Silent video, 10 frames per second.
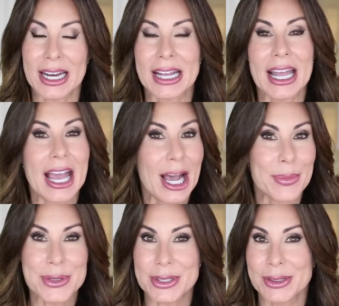And I
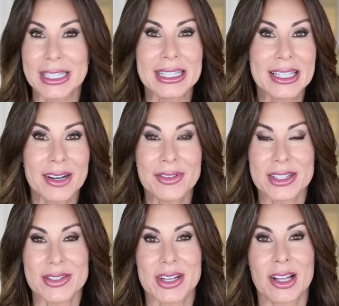absolutely love
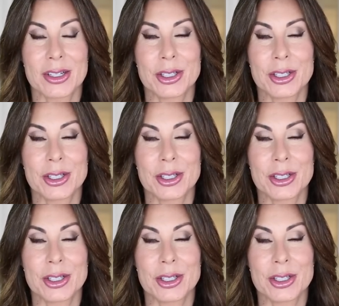this color.